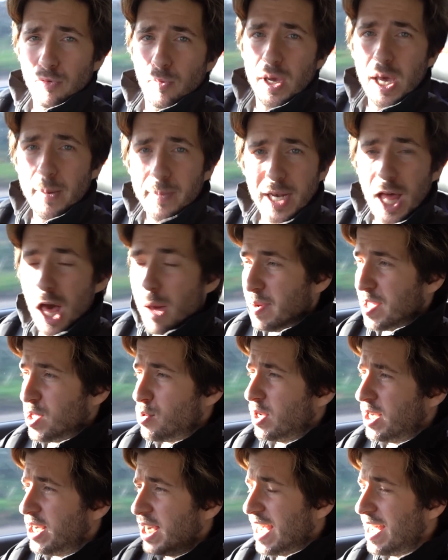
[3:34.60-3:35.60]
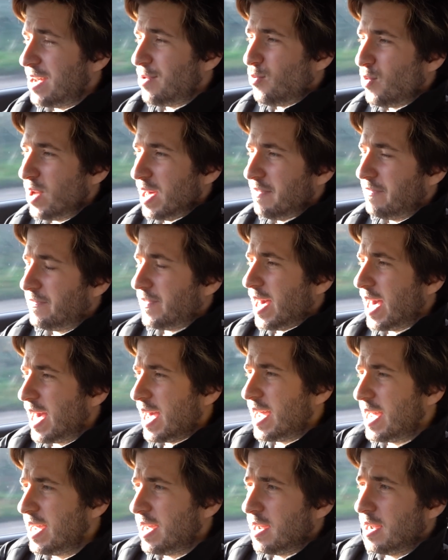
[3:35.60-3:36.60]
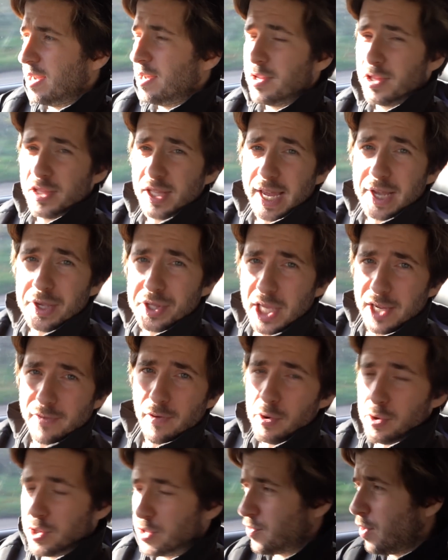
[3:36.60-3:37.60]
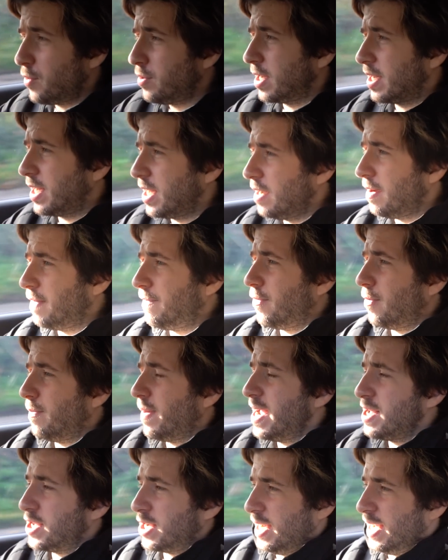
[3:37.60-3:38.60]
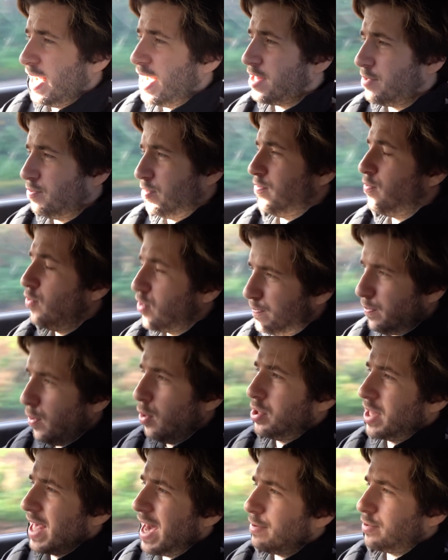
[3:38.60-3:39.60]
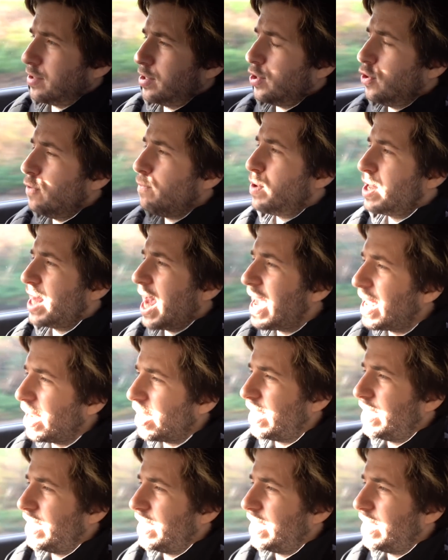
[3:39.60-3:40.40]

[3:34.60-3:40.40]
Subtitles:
will become an RB28 with a stage 0 stroker kit from HKS, which of course boils it out to 2.8